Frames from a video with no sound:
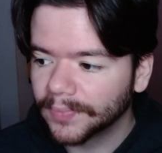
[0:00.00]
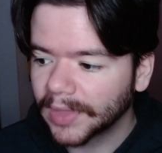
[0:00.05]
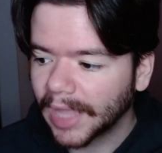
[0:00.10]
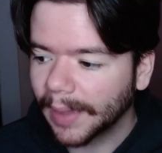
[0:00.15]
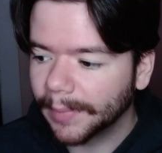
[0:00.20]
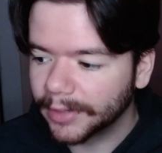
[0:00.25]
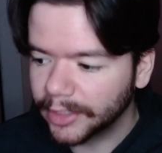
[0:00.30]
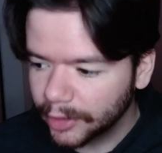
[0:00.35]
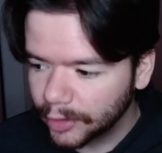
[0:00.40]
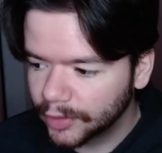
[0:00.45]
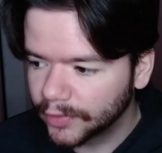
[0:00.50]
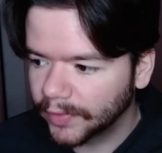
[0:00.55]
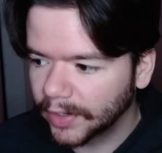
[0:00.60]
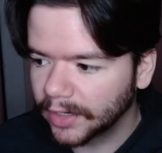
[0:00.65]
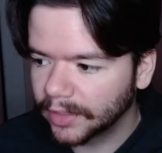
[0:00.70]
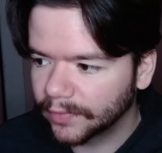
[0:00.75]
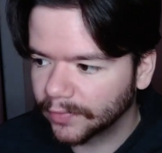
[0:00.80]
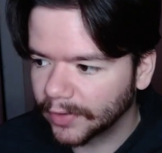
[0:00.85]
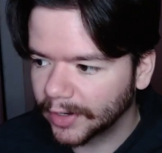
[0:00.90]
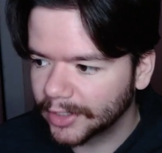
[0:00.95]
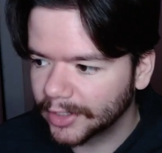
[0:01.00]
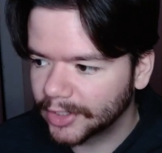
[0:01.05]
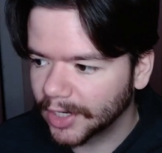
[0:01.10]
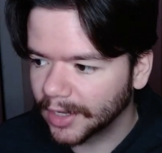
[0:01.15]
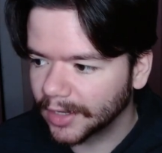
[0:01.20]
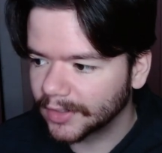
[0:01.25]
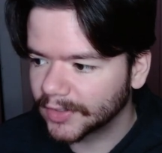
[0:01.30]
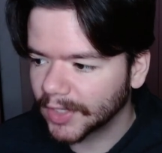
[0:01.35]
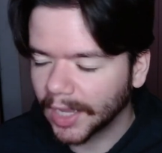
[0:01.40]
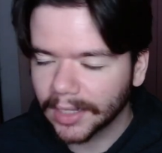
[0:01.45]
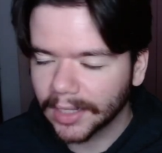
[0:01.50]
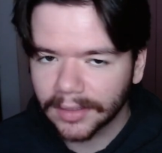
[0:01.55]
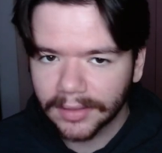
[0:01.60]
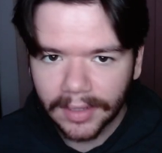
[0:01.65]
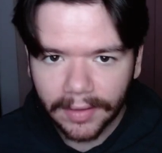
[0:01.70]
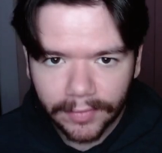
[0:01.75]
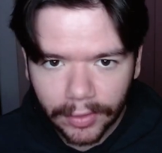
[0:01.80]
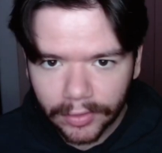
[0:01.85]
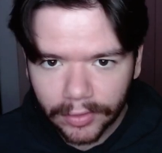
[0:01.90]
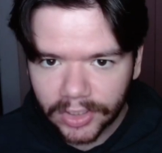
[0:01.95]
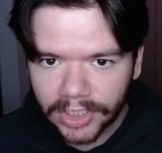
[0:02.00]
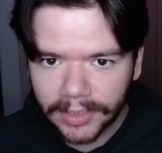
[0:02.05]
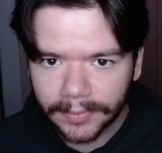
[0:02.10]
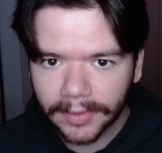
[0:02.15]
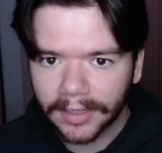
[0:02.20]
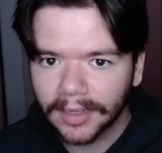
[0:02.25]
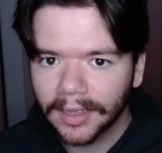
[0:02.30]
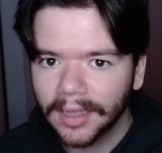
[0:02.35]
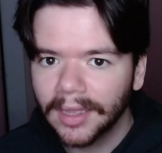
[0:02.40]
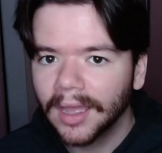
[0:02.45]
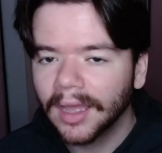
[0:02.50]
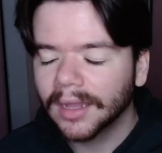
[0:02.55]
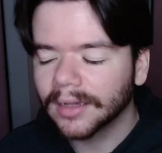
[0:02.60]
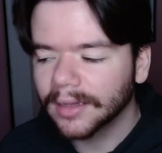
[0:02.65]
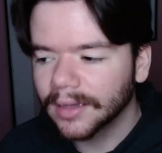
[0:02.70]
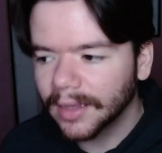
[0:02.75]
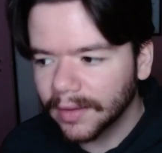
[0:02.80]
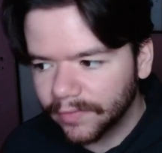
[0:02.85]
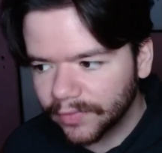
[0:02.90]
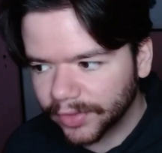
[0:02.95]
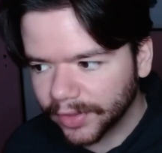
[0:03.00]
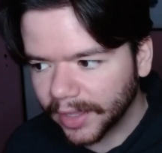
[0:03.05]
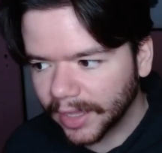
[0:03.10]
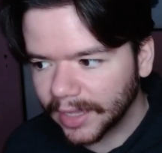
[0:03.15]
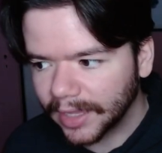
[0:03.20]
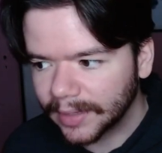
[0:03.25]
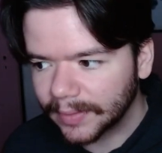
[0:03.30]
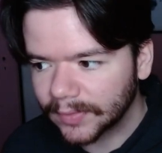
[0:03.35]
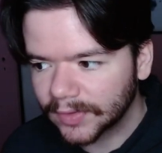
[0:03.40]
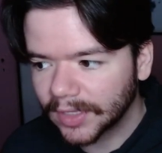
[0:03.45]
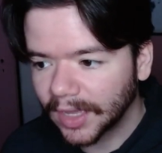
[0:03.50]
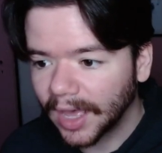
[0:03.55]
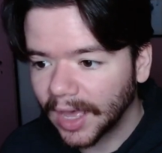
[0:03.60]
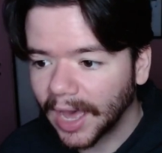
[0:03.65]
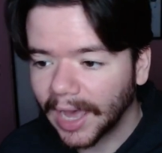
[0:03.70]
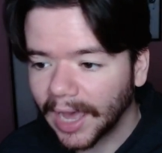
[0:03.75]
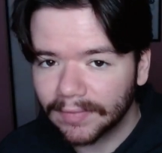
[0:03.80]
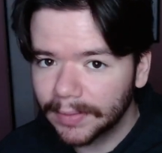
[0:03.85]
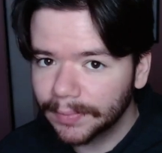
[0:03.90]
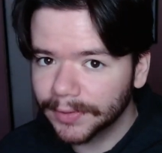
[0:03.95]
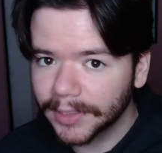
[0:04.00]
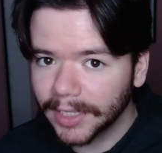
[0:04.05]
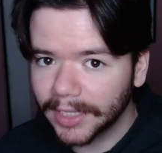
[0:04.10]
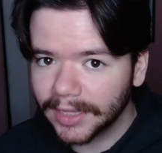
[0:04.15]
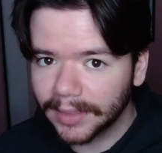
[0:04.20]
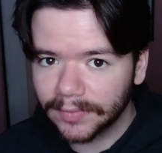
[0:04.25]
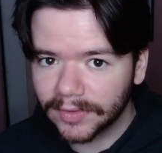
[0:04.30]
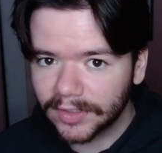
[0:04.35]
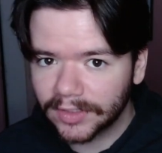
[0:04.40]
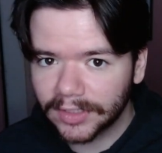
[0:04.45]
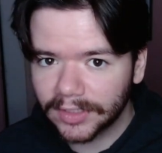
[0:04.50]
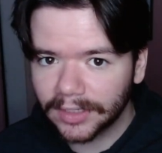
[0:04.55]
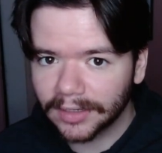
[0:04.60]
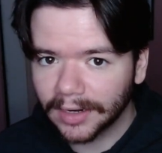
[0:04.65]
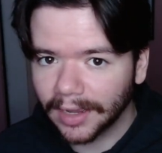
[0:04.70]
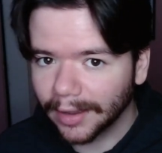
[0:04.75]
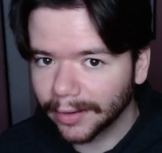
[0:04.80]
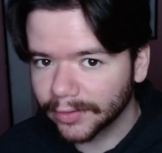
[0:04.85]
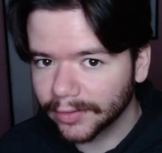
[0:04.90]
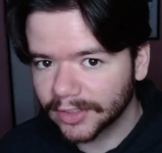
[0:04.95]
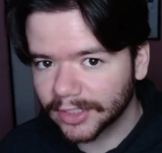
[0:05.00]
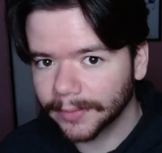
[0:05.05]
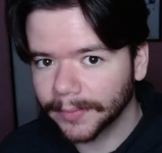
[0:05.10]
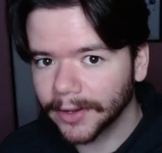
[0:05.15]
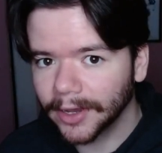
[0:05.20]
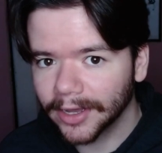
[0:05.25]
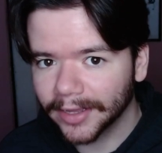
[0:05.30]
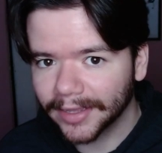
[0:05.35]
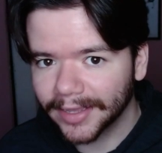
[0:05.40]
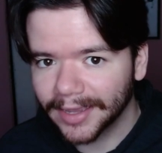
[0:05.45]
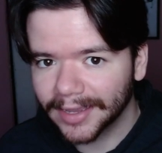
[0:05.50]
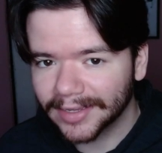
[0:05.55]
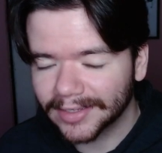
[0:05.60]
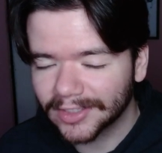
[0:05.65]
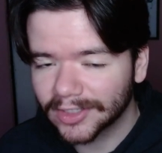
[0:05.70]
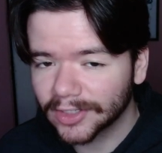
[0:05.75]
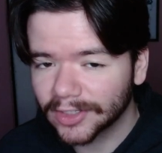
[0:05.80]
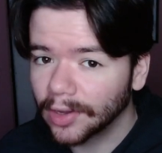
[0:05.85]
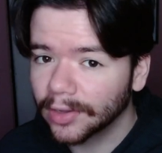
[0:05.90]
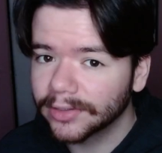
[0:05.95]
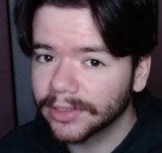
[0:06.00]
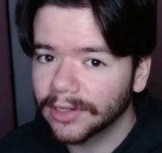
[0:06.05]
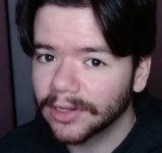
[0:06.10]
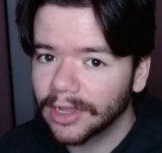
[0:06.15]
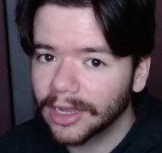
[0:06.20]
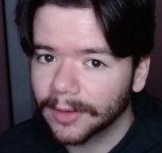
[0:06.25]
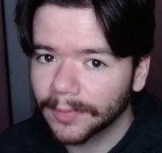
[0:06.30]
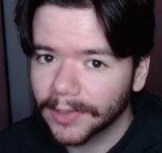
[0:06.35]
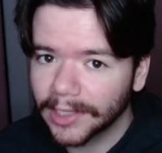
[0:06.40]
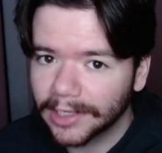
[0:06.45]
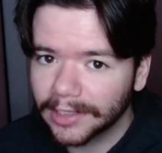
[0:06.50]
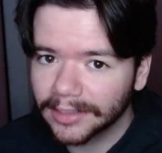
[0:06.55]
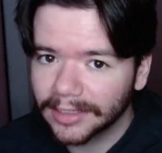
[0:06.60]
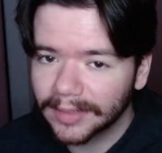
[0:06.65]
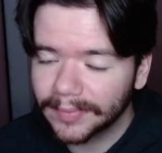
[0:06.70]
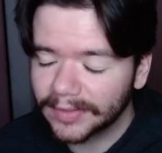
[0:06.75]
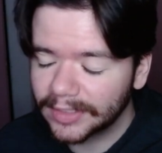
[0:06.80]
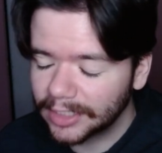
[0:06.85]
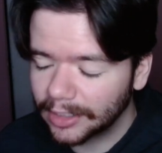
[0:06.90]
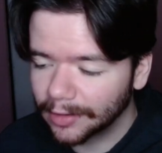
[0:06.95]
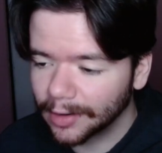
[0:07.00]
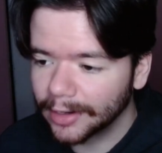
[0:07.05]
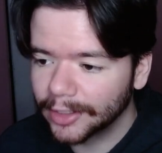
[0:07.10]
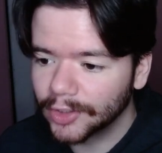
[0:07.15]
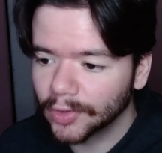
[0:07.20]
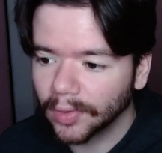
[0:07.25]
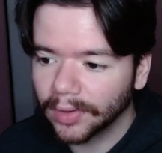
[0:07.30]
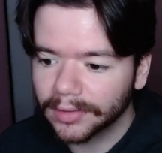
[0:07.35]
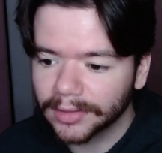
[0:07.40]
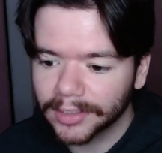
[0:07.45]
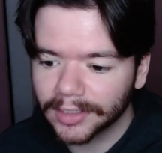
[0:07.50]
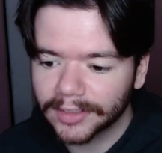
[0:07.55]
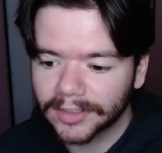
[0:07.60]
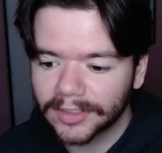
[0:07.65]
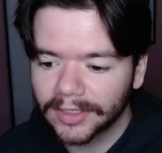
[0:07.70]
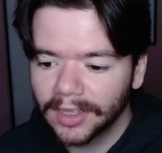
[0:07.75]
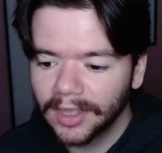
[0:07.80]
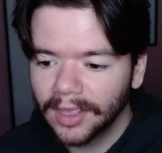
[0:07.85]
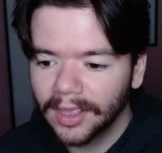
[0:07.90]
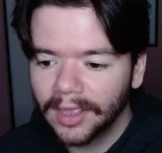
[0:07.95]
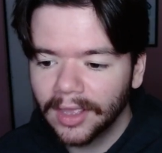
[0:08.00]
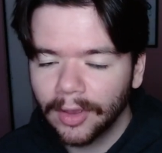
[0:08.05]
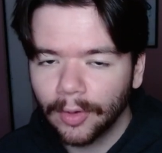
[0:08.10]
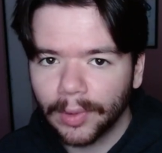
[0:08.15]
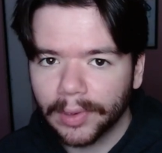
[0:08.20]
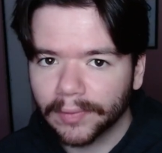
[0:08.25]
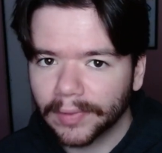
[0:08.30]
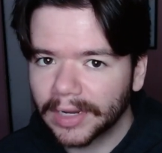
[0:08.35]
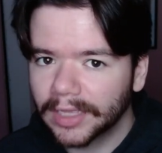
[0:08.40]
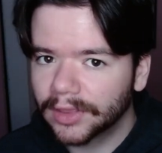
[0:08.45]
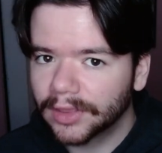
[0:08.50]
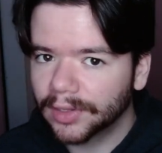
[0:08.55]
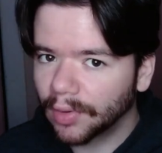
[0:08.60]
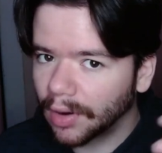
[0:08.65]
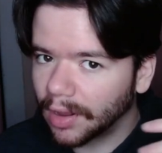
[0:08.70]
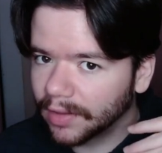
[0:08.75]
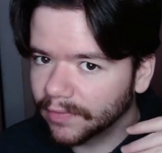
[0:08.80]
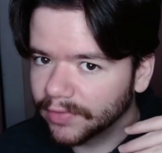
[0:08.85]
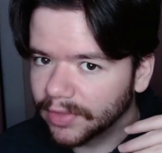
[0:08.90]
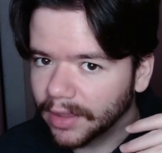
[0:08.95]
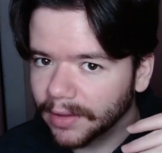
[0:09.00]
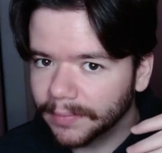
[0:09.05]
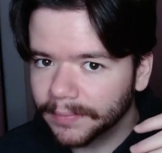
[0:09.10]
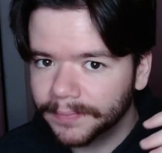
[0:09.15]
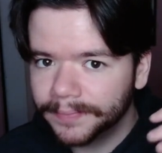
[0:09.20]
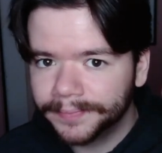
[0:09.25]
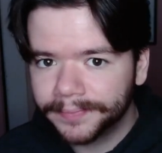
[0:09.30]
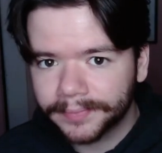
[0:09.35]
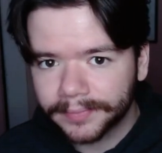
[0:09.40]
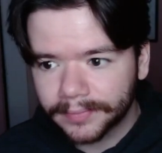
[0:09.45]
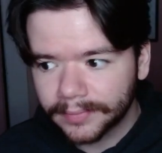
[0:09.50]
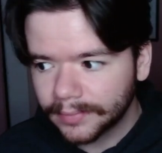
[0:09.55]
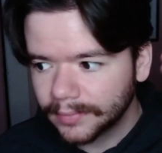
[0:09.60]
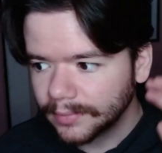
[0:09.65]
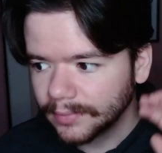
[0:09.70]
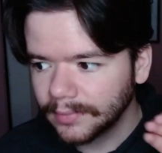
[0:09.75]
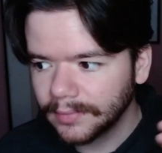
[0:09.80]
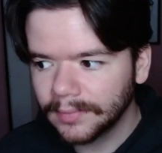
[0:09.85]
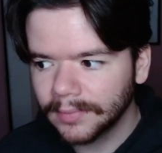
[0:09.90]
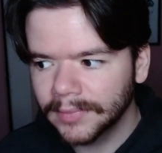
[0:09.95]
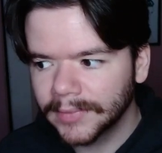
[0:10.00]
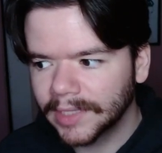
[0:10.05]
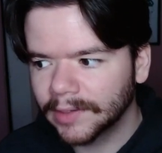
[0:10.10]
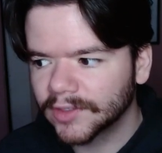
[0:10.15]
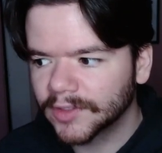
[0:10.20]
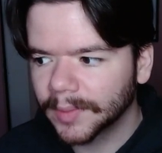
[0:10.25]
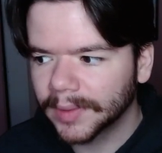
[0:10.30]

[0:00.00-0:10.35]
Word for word: I'm a huge fan of the franchise. I love Kojima, love the games. I replayed them this year. I hosted a podcast called The Long Play Club. It's here on JoyClicks. We ran through all of them. That was